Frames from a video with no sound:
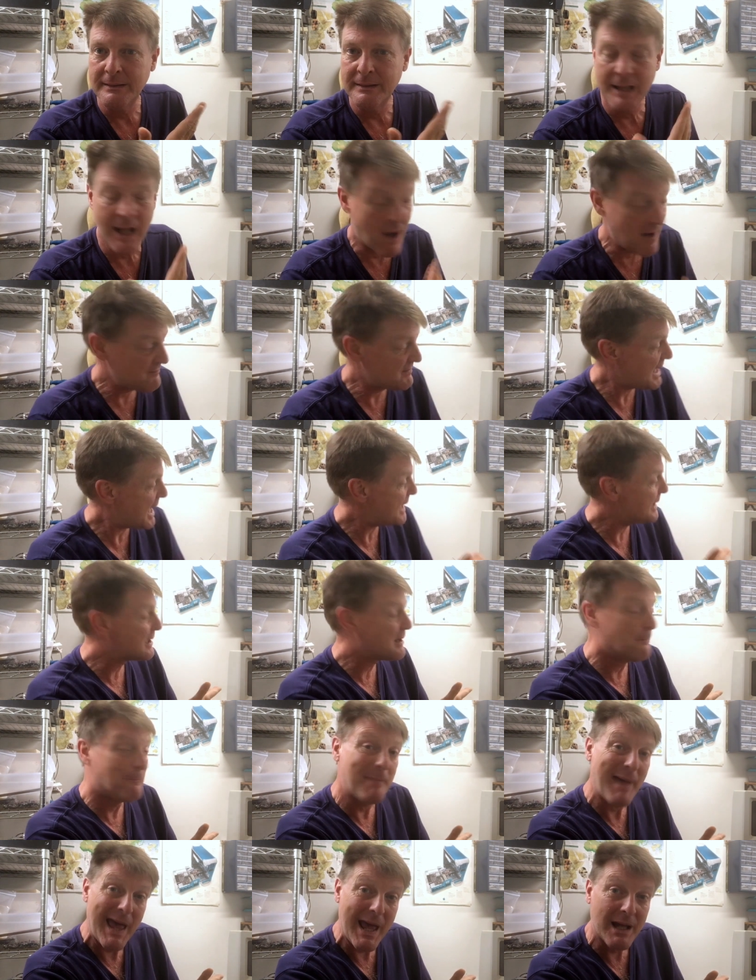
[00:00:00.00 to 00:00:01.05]
Now I've got a
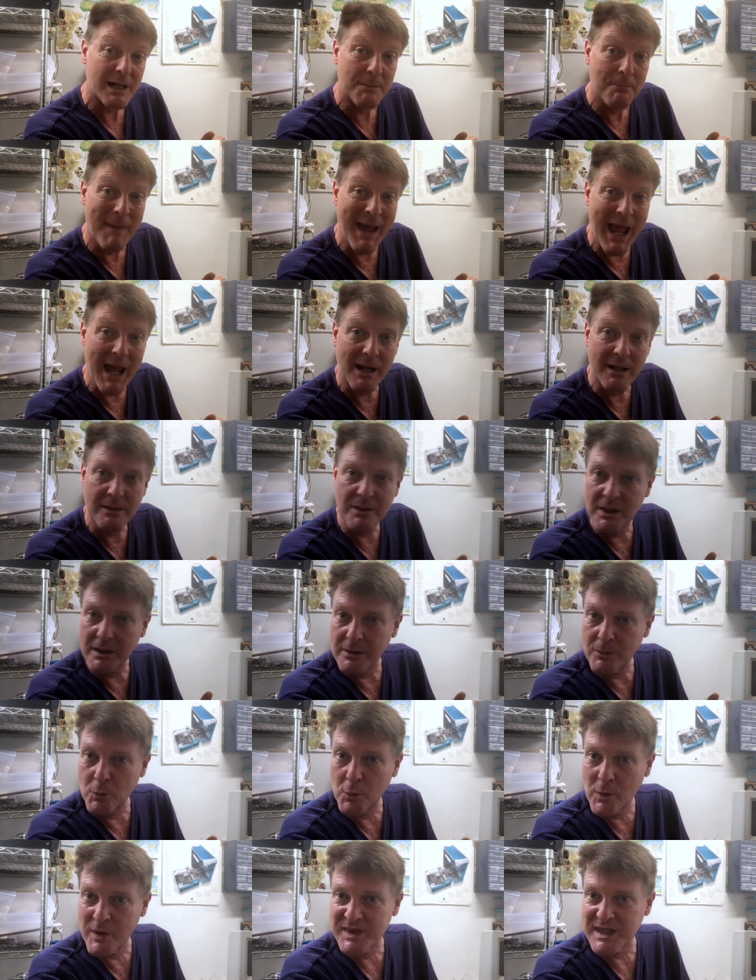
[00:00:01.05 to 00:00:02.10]
compact Mac to,
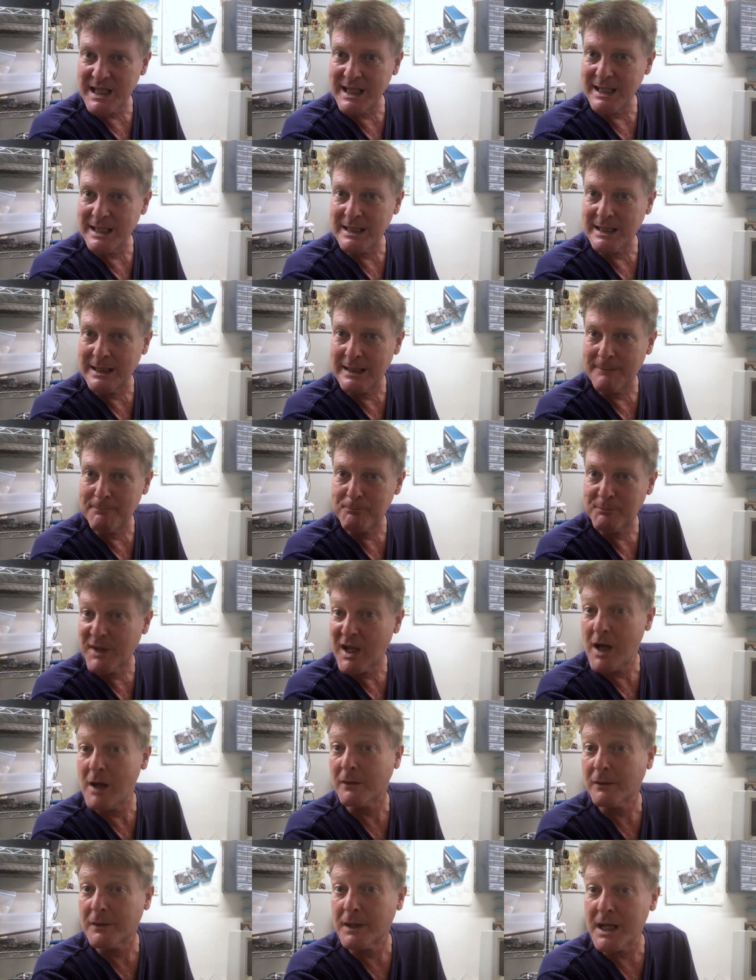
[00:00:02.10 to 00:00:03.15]
uh, with a uh,
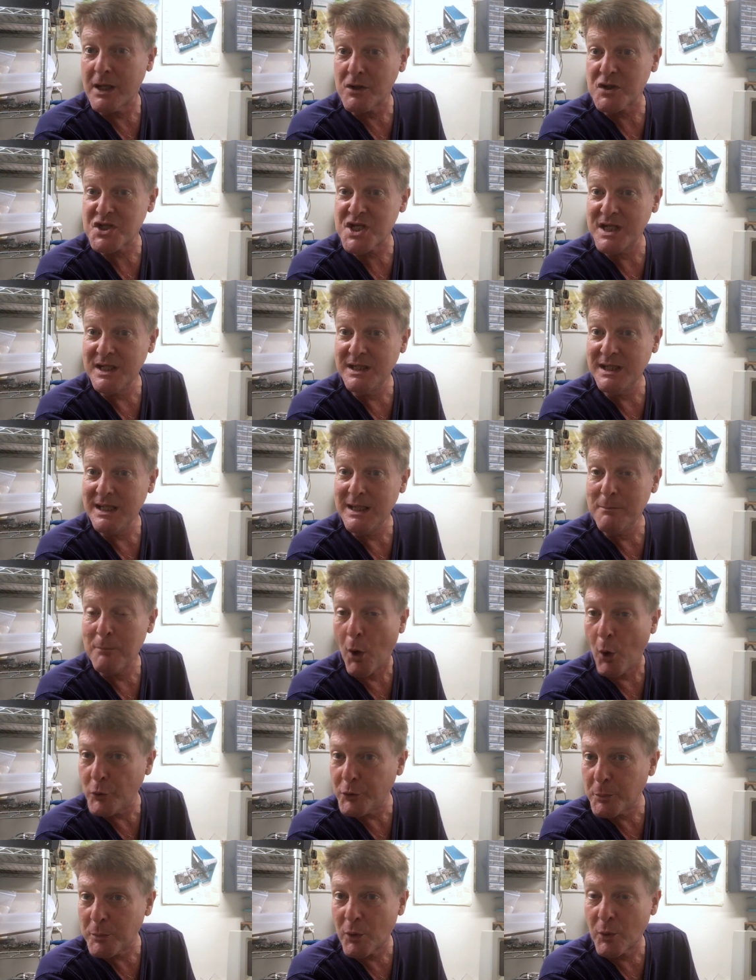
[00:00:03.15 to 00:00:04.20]
color LCD,
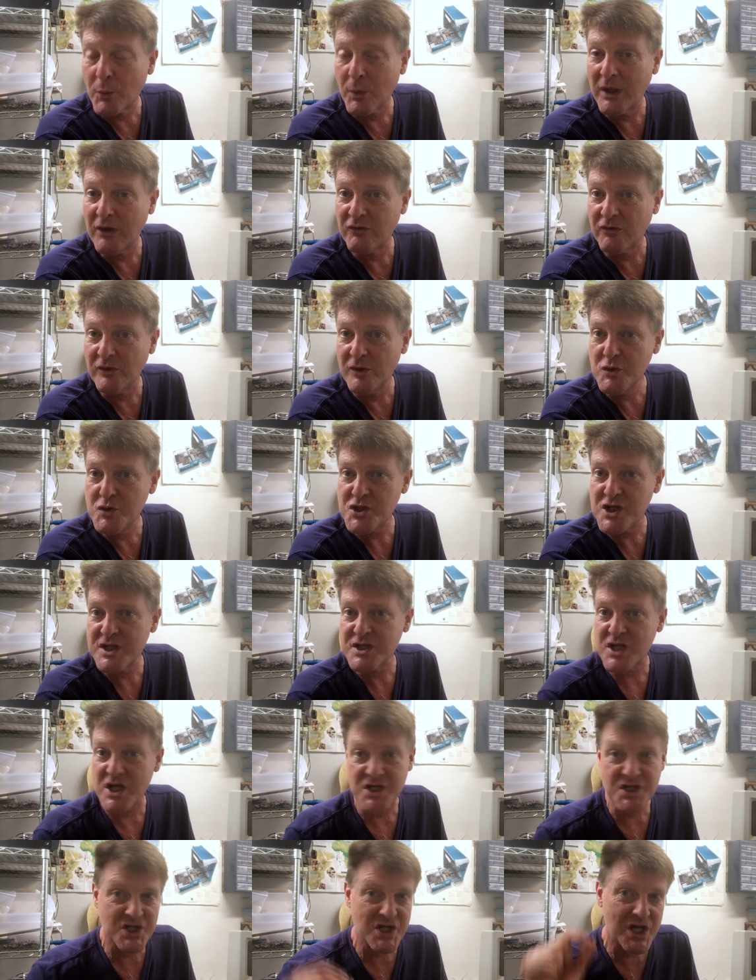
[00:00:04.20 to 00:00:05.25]
multiple
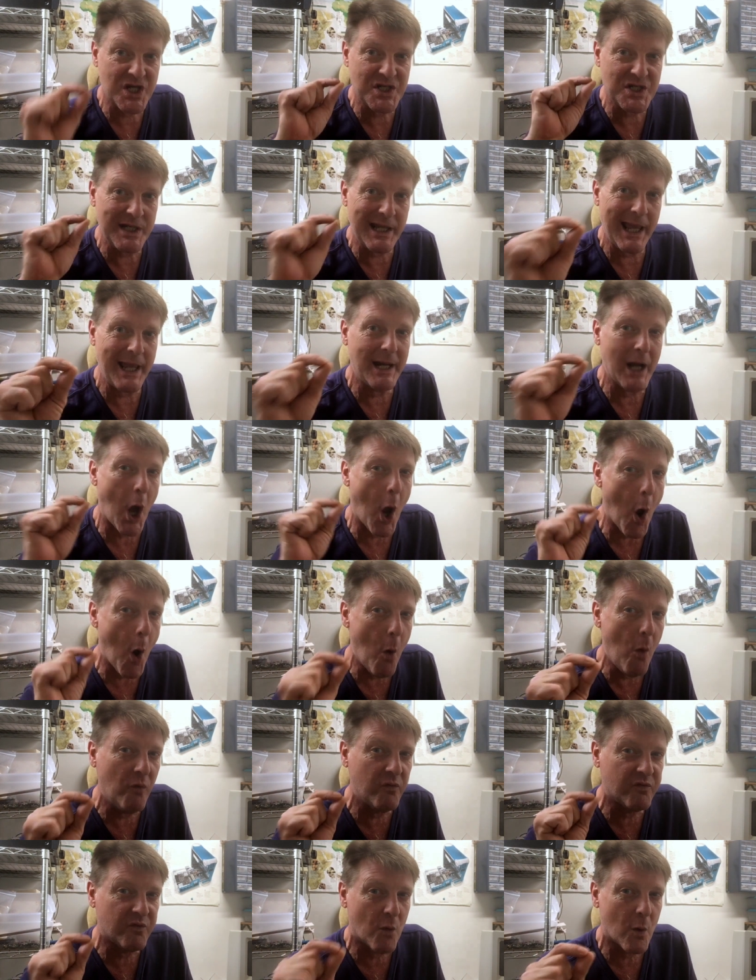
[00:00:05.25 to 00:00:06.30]
resolutions, a
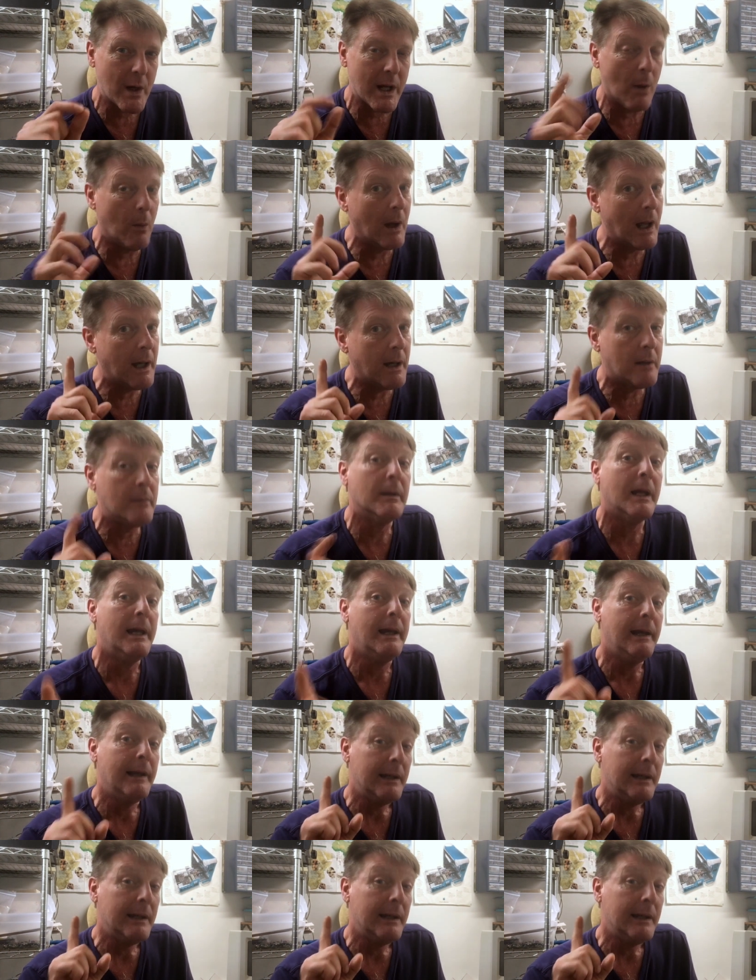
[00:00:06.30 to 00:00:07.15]
68040, well,